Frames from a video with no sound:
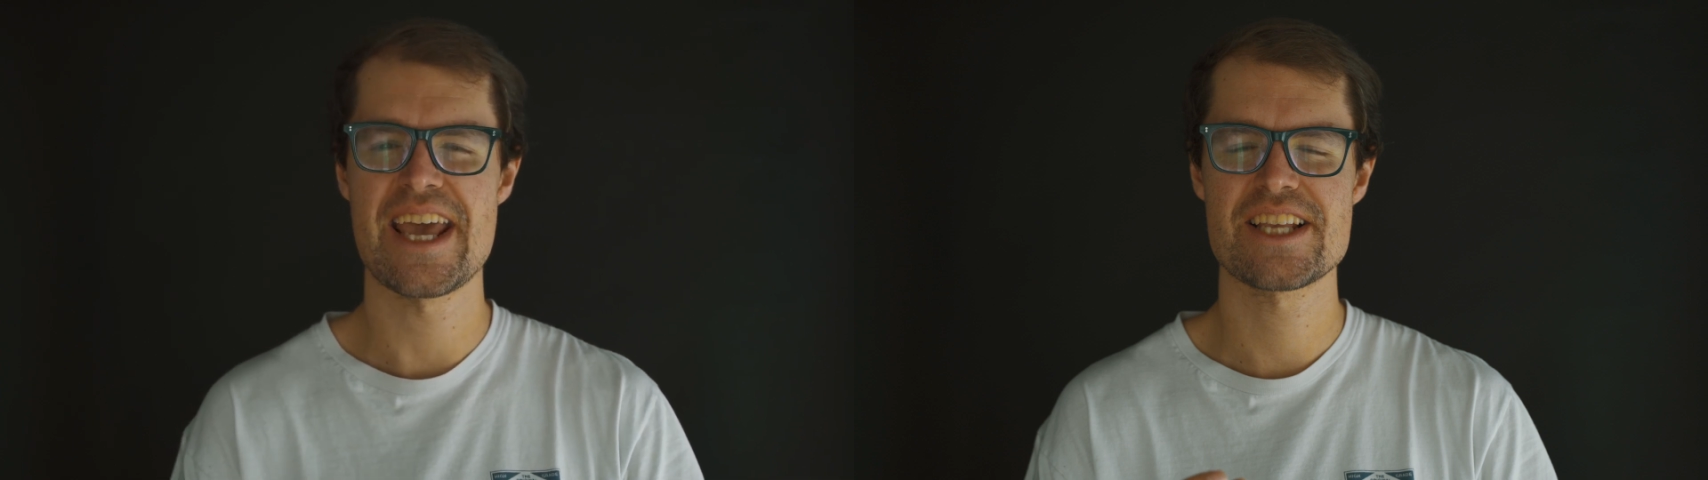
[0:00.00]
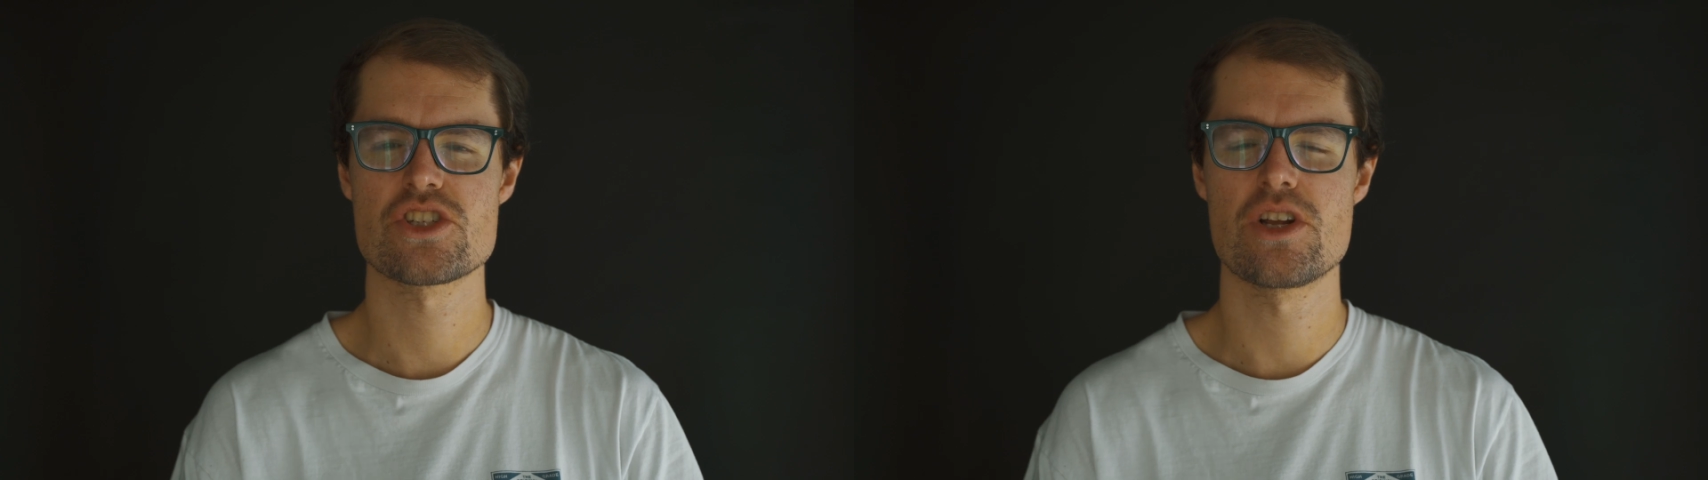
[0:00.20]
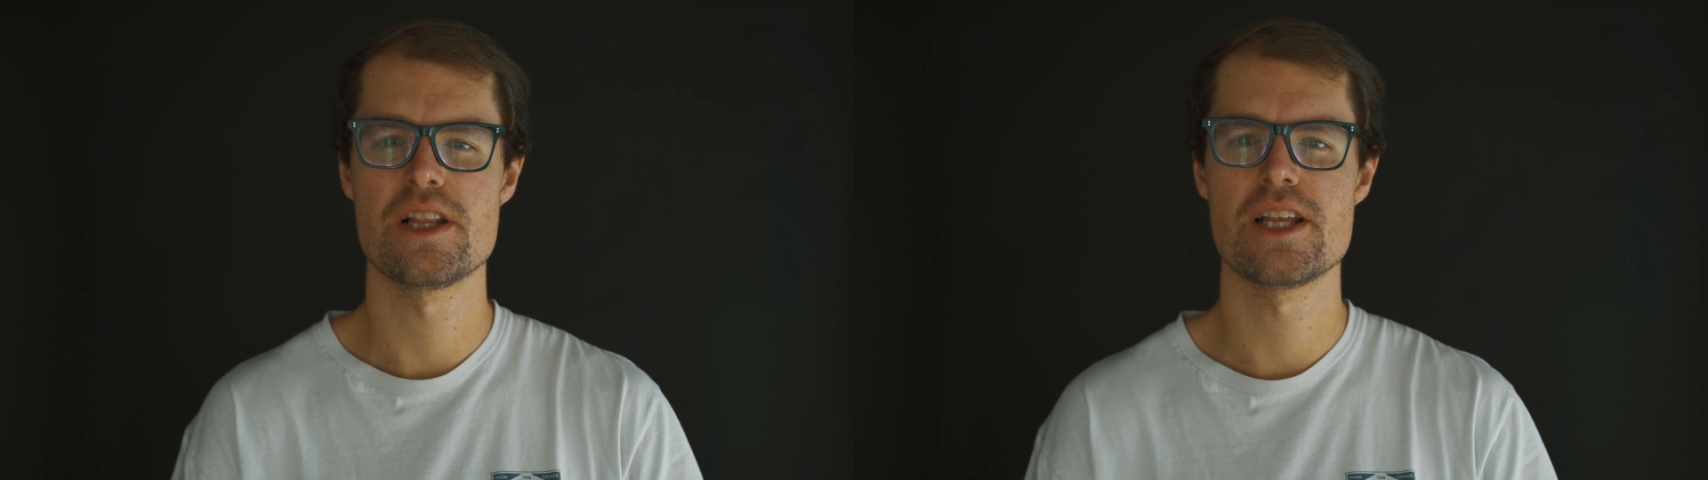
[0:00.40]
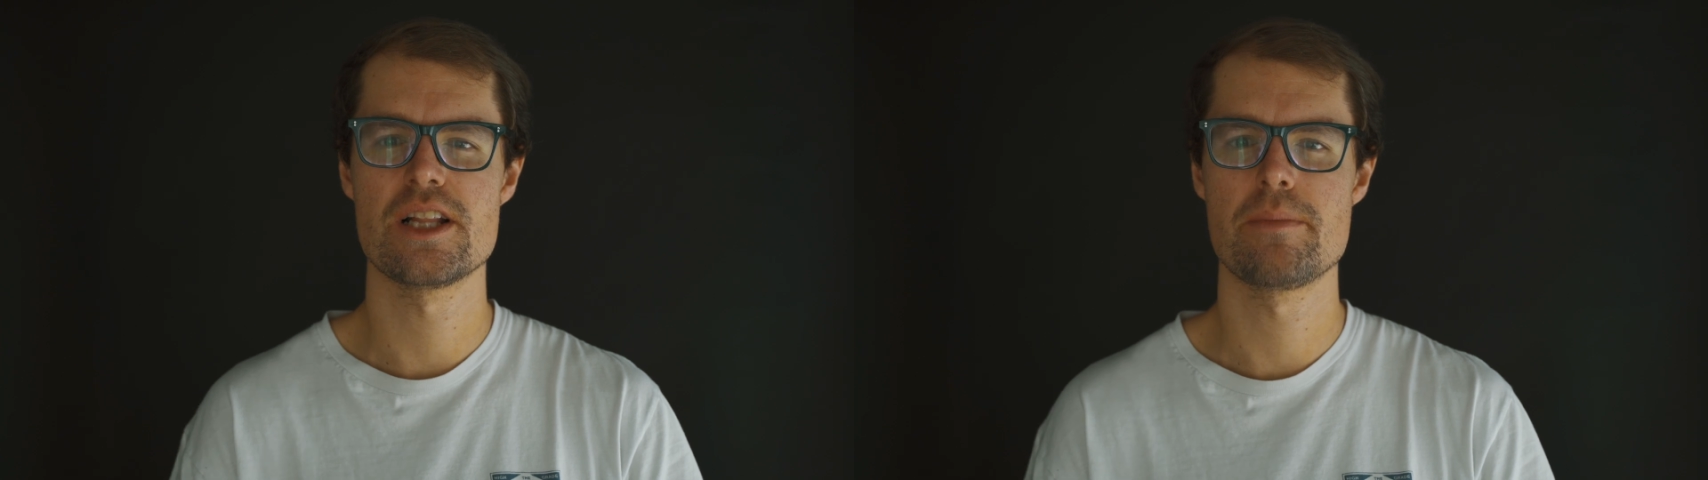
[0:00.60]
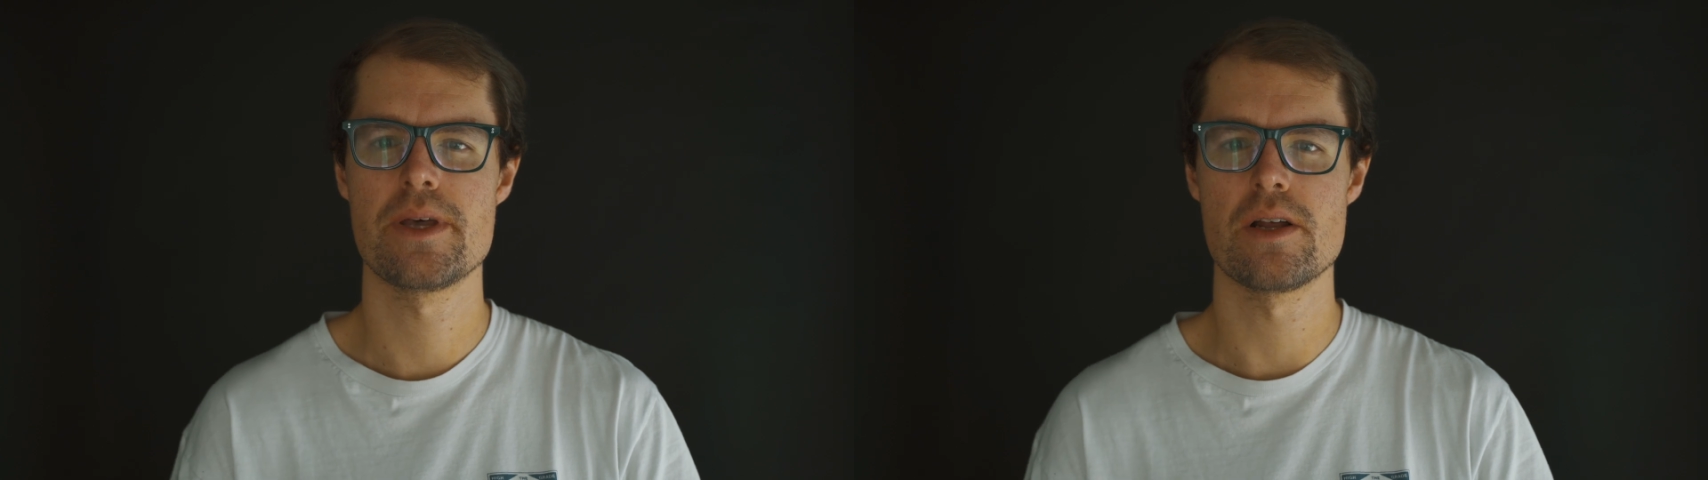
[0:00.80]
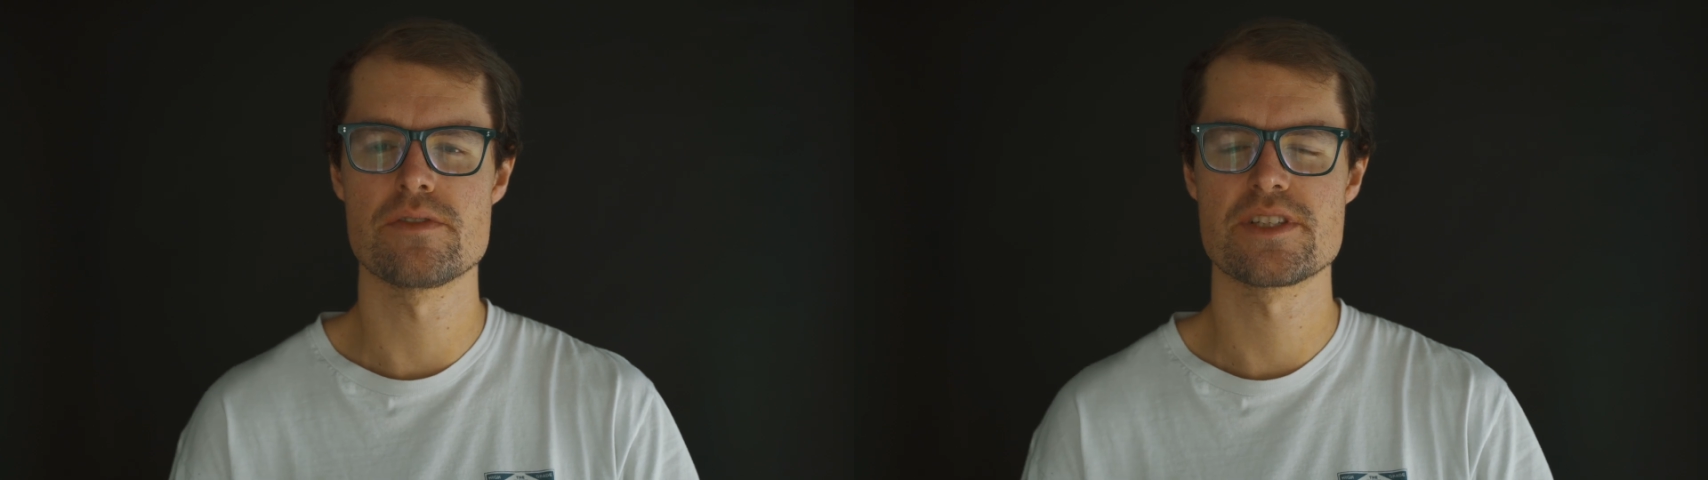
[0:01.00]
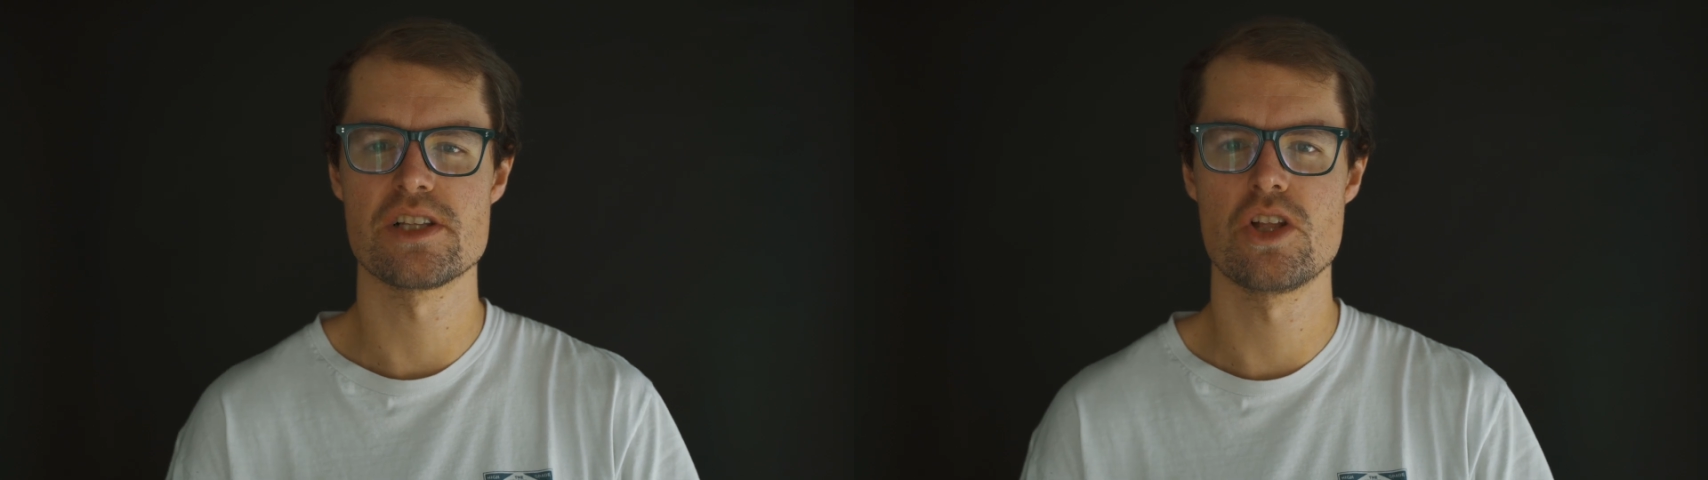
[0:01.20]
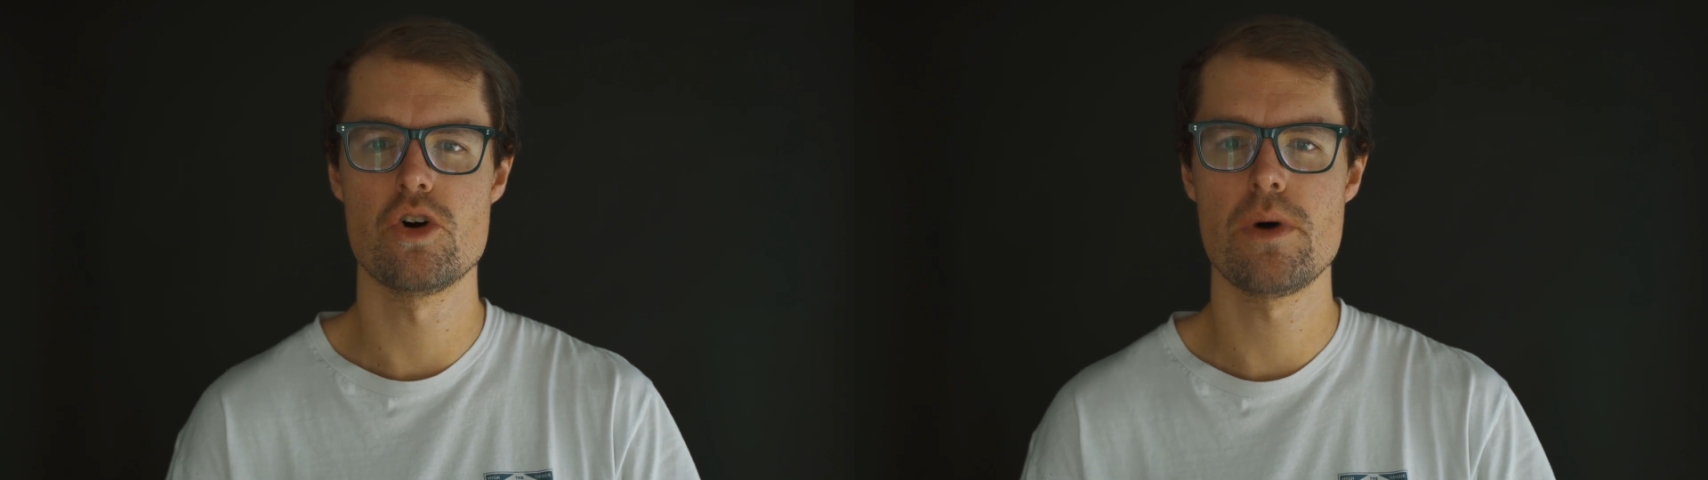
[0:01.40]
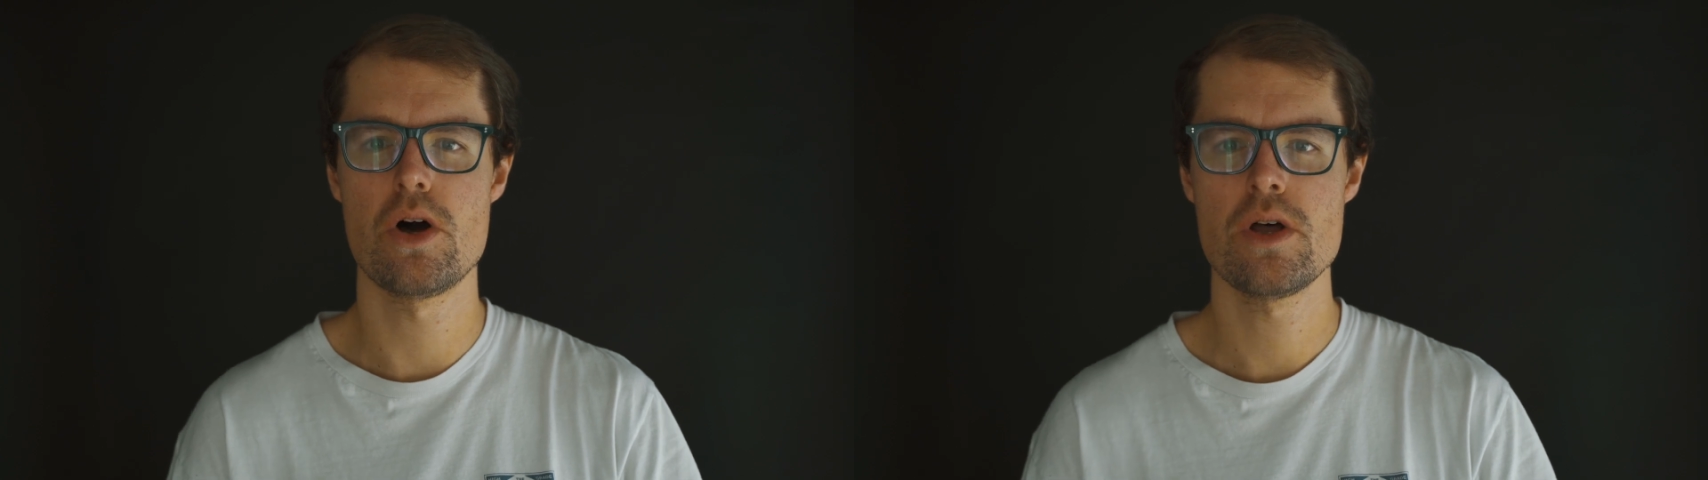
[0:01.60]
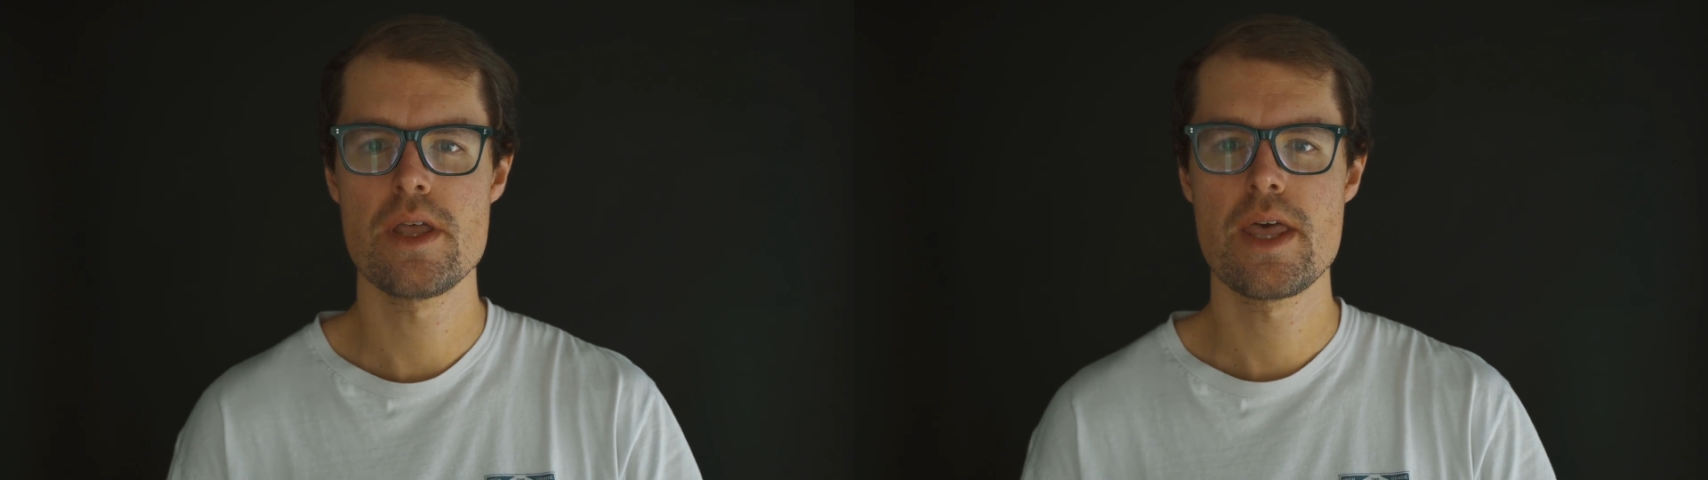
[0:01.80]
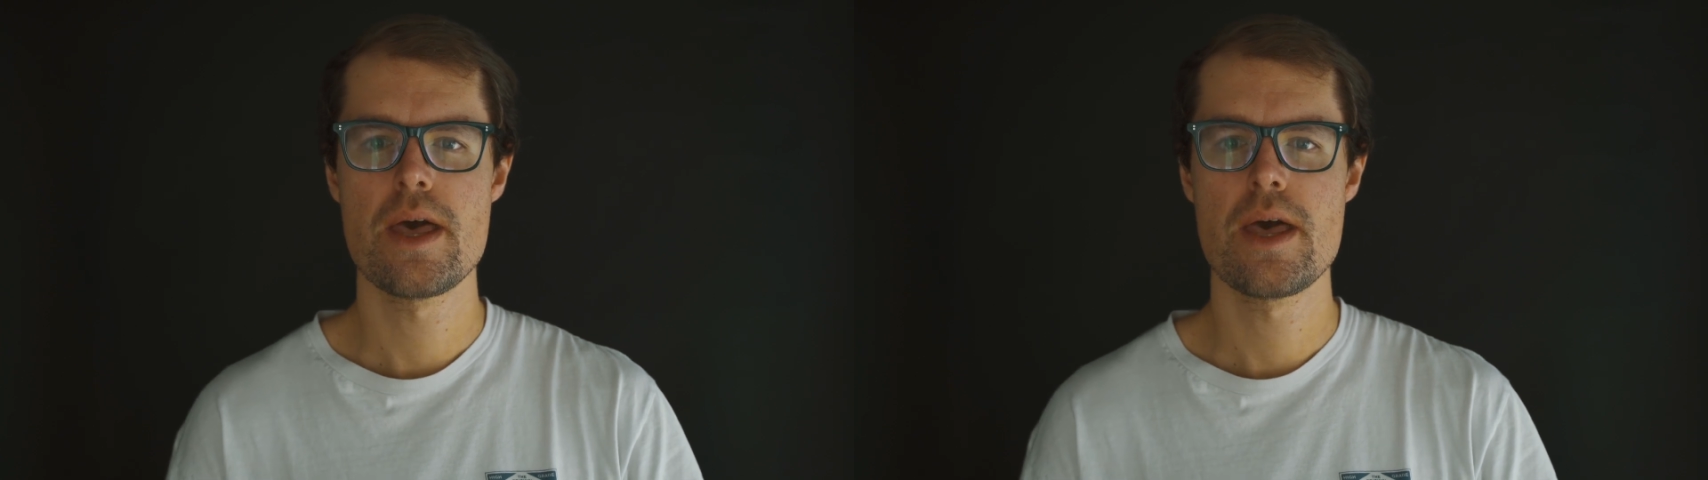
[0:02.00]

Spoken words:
extra little bit of slow-mo